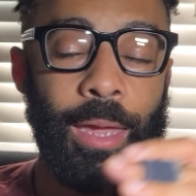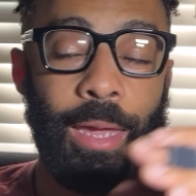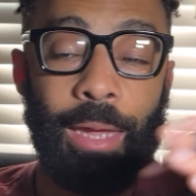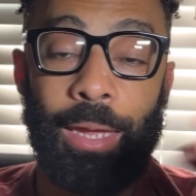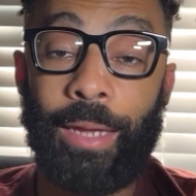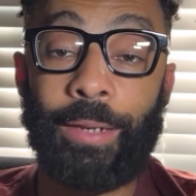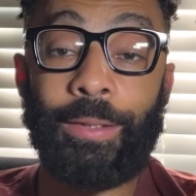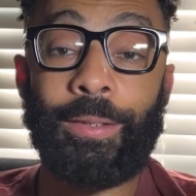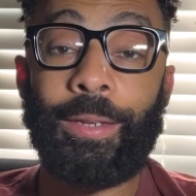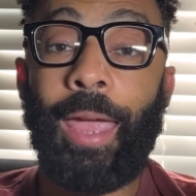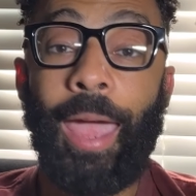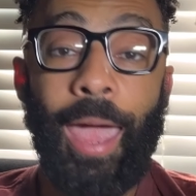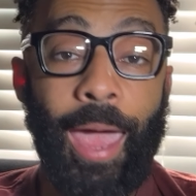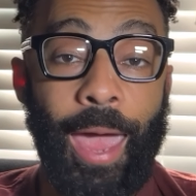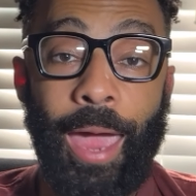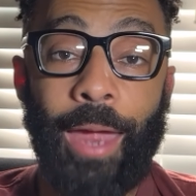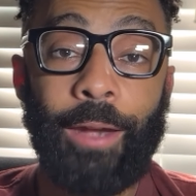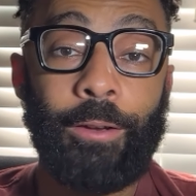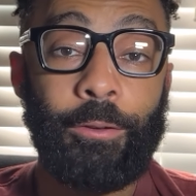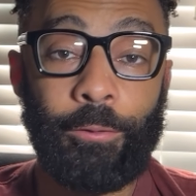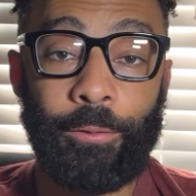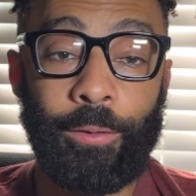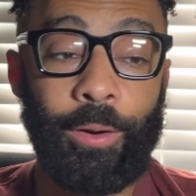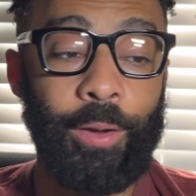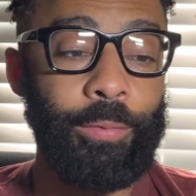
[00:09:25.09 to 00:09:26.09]
It's
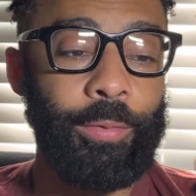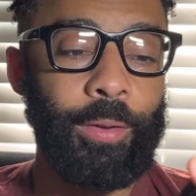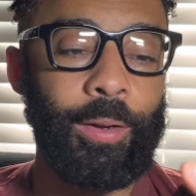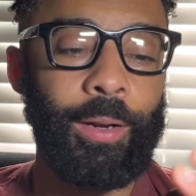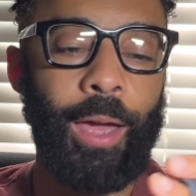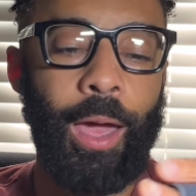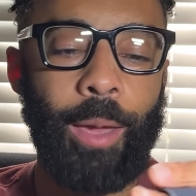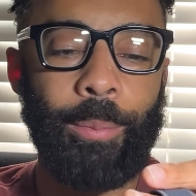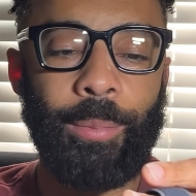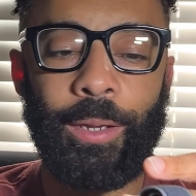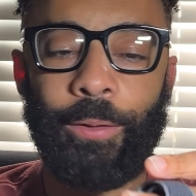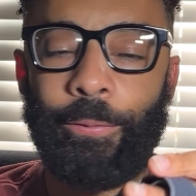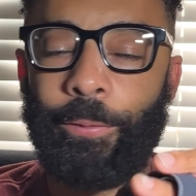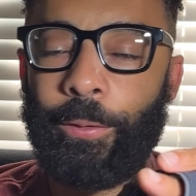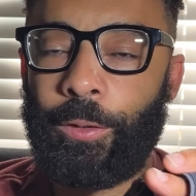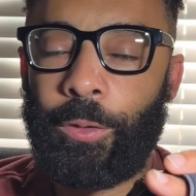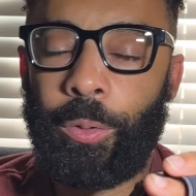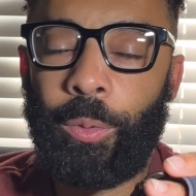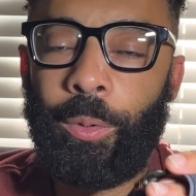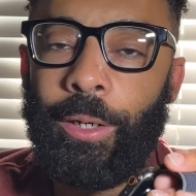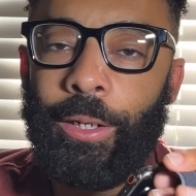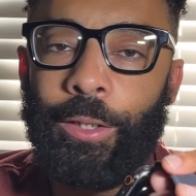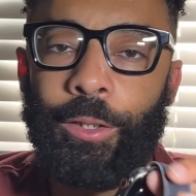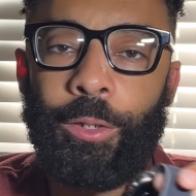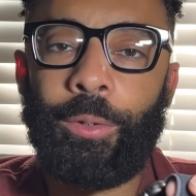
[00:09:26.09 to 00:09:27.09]
ad driven. I mean, for
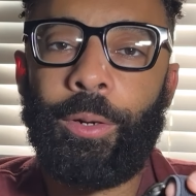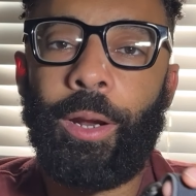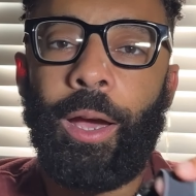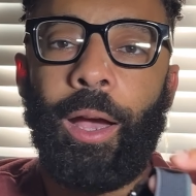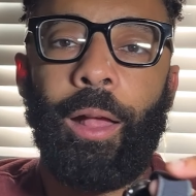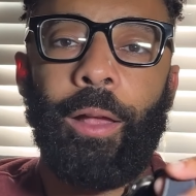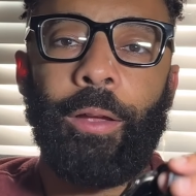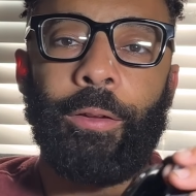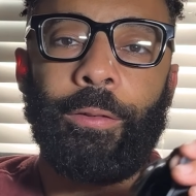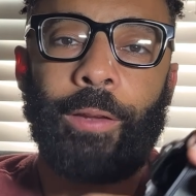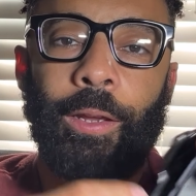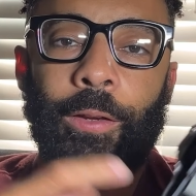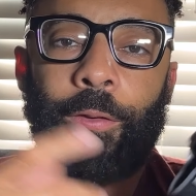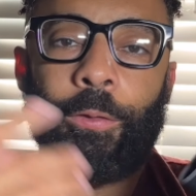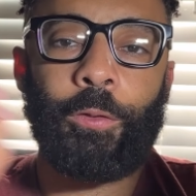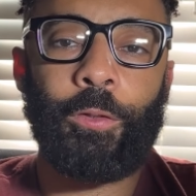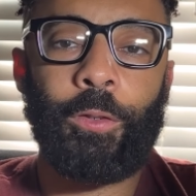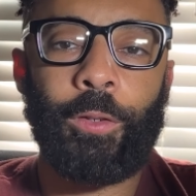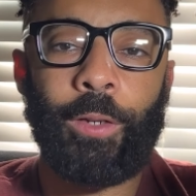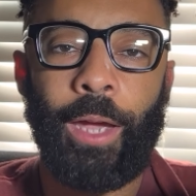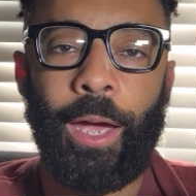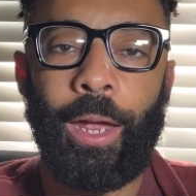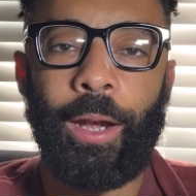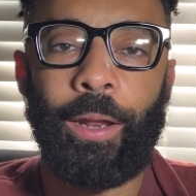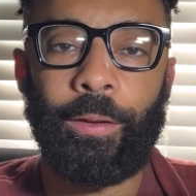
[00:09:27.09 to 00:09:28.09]
$22, that's what
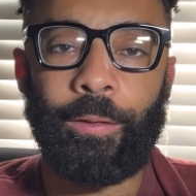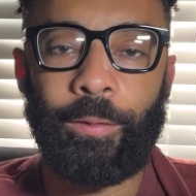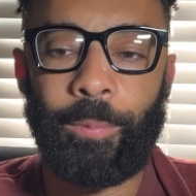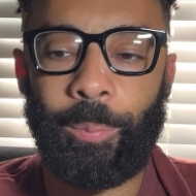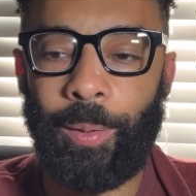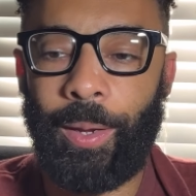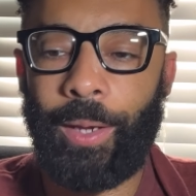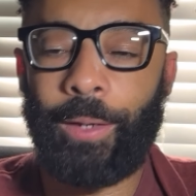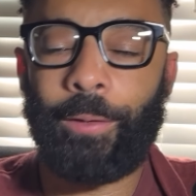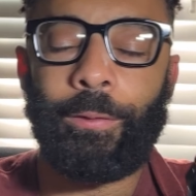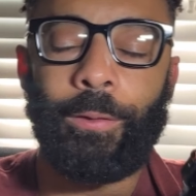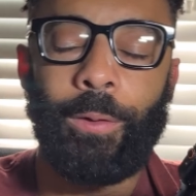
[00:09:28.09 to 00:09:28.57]
you got to expect.